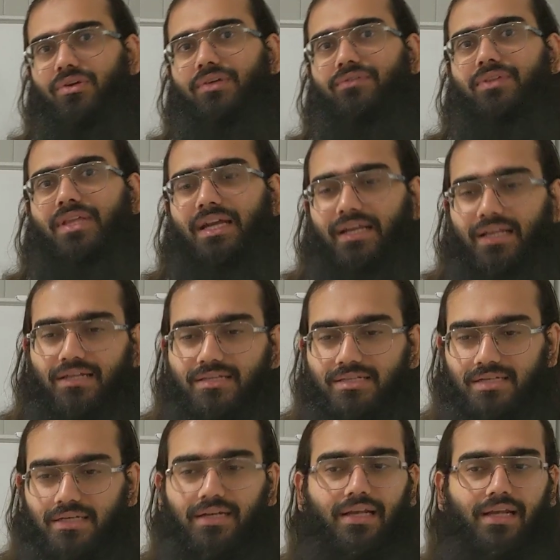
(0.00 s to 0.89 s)
to give that
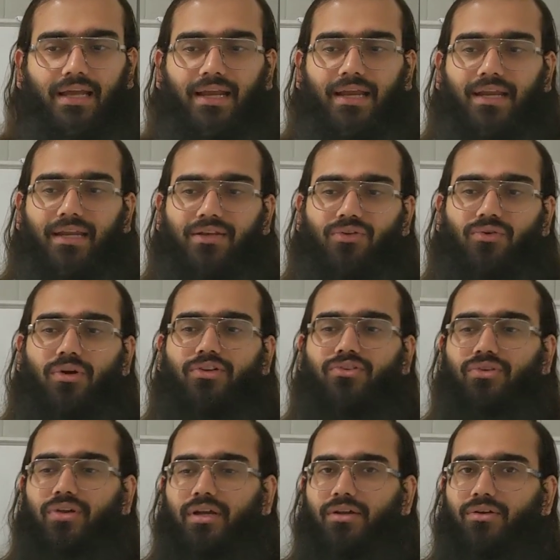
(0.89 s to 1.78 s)
answer, and you are
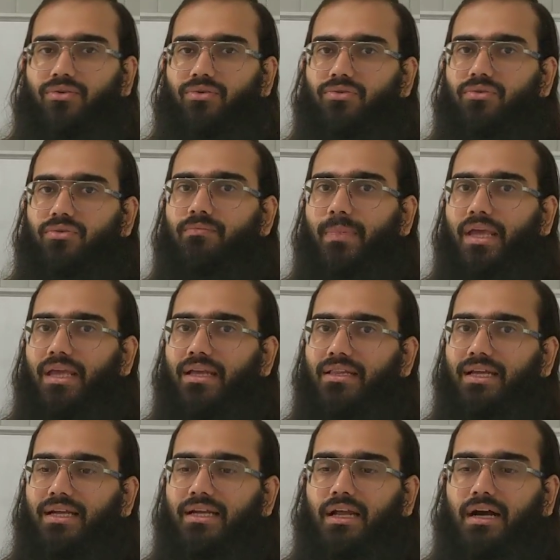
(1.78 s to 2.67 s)
trying to
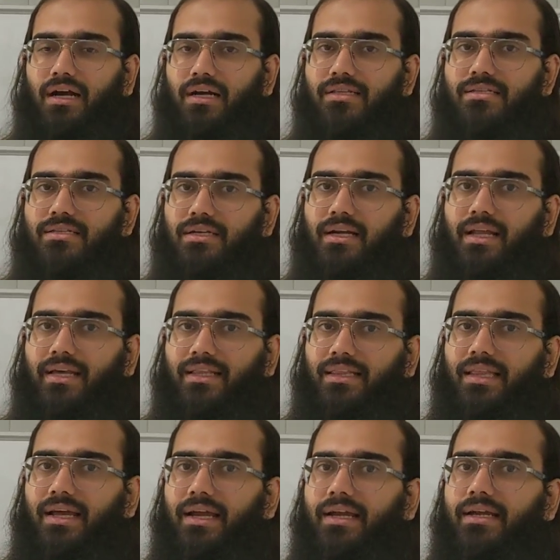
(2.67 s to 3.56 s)
make that answer
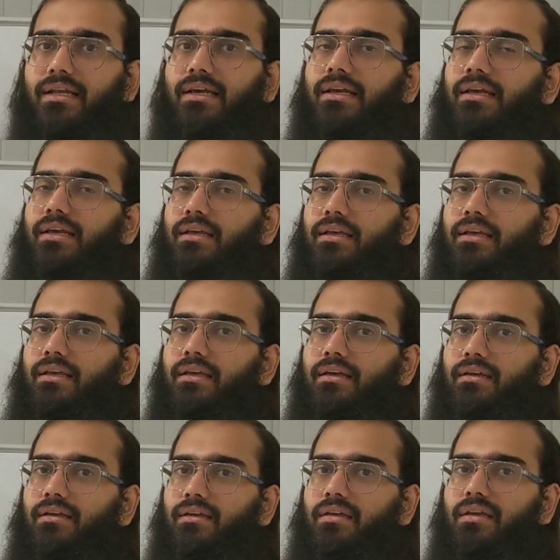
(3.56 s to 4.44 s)
like that.
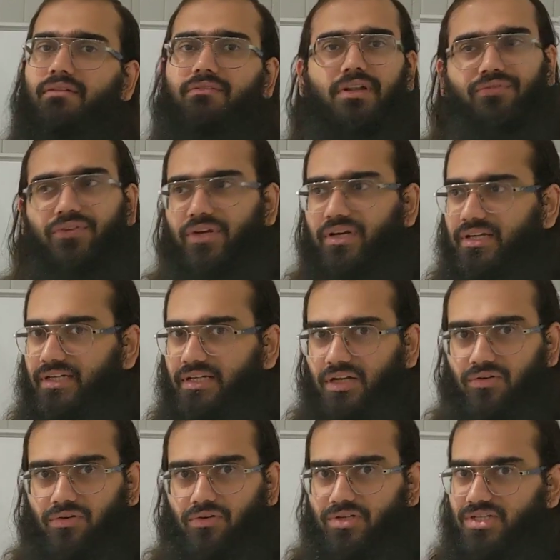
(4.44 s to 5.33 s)
He will figure
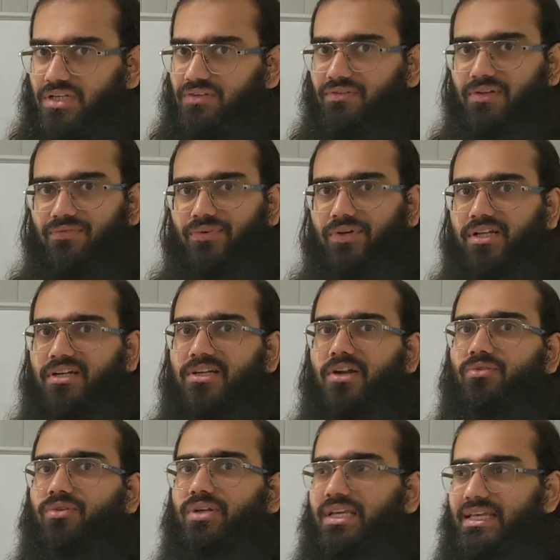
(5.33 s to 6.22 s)
it out or she will figure
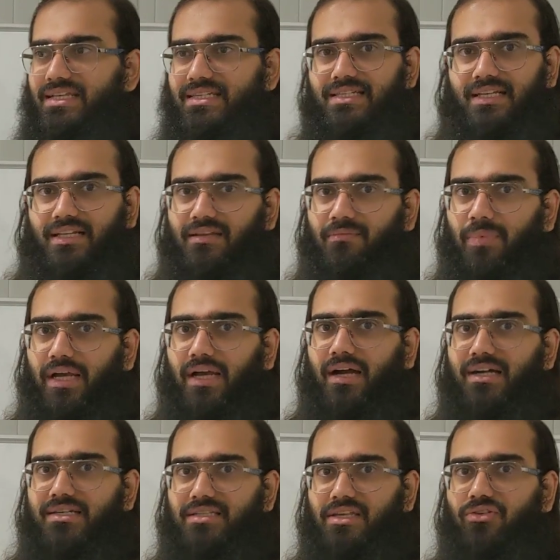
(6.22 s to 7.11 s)
it out easily by
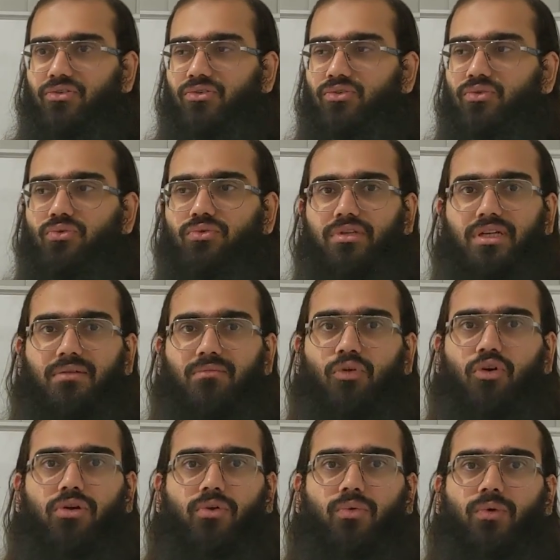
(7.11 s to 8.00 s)
asking you two three
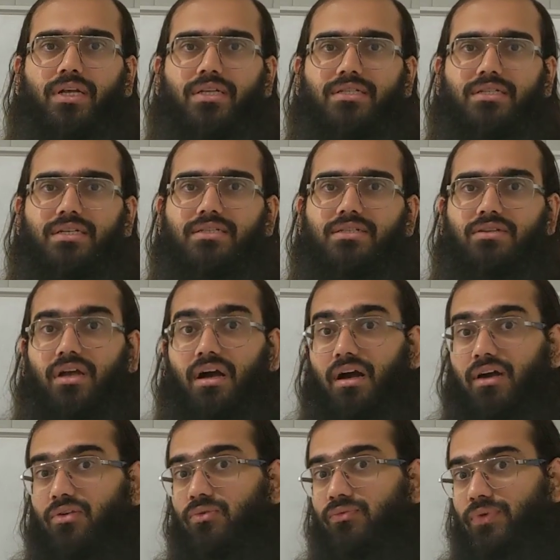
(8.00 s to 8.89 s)
more questions.
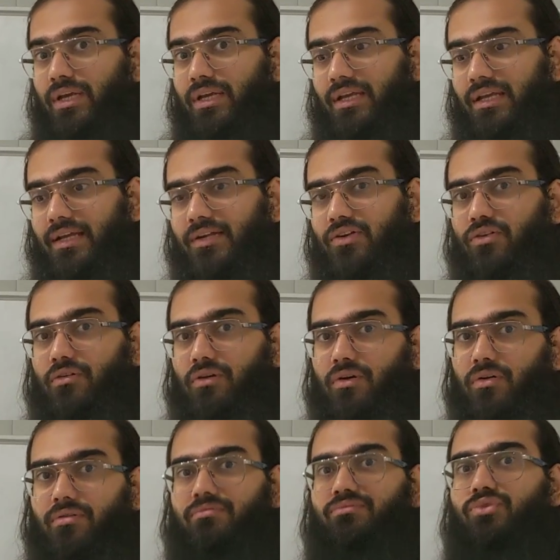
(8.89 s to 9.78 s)
Are you faking it,
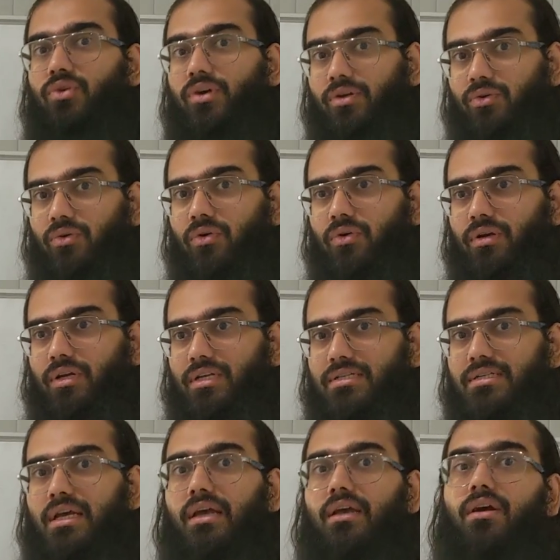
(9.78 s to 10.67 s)
or you are
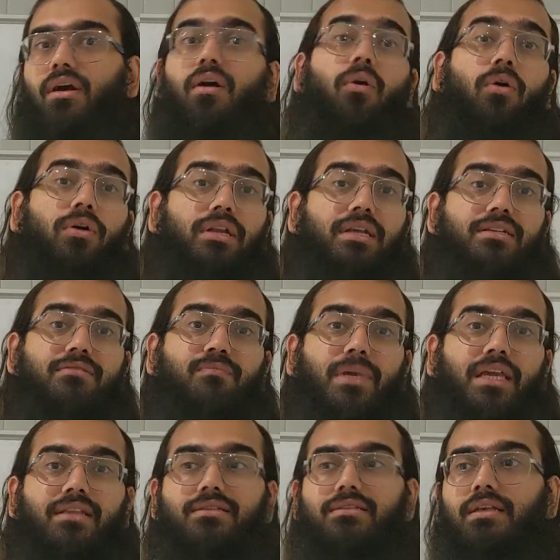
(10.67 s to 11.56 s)
honest? Honest
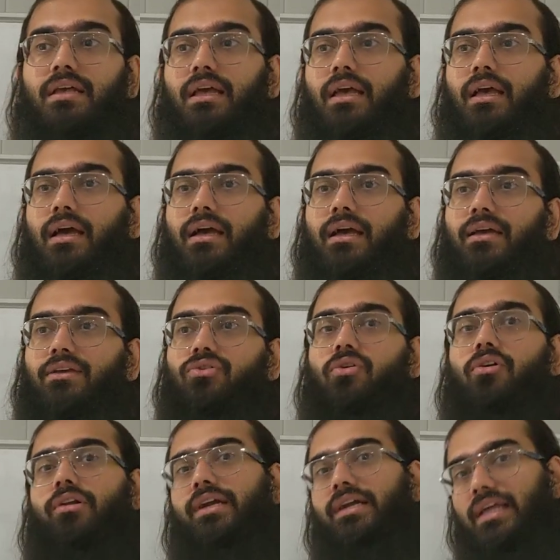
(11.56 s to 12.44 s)
means
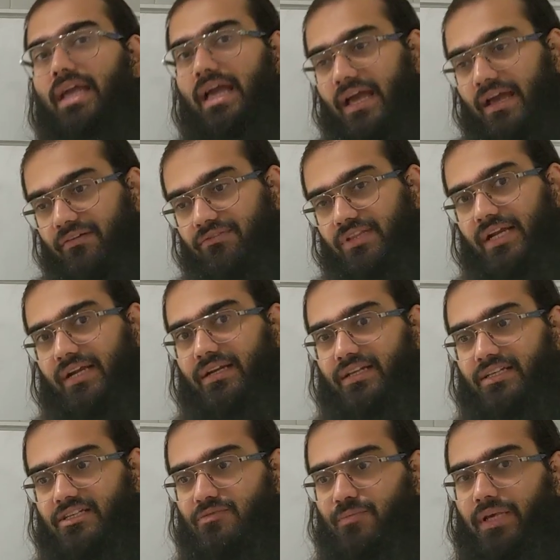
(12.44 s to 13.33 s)
you already have
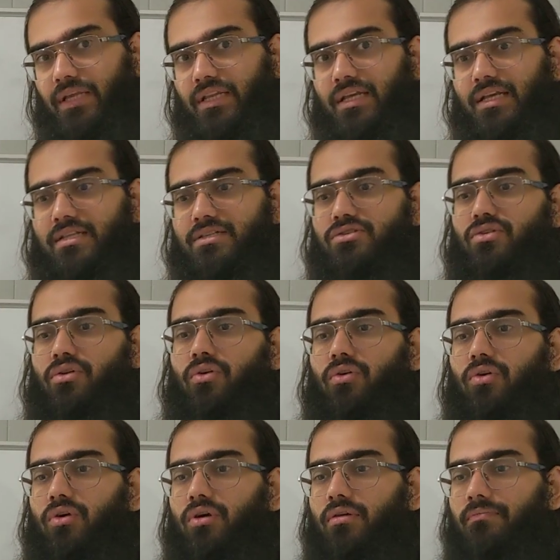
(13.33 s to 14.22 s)
that experience,
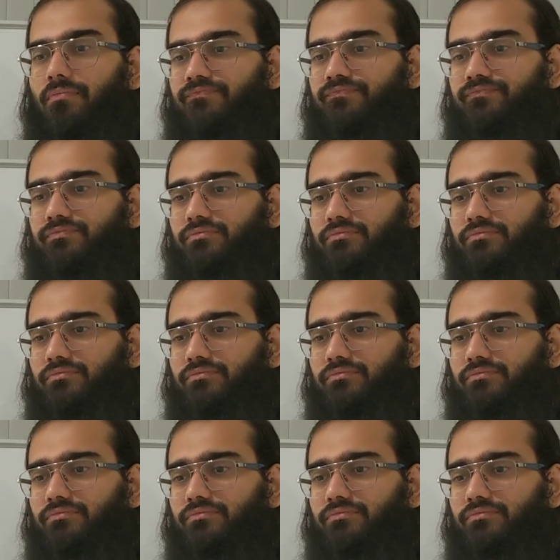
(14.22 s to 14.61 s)
or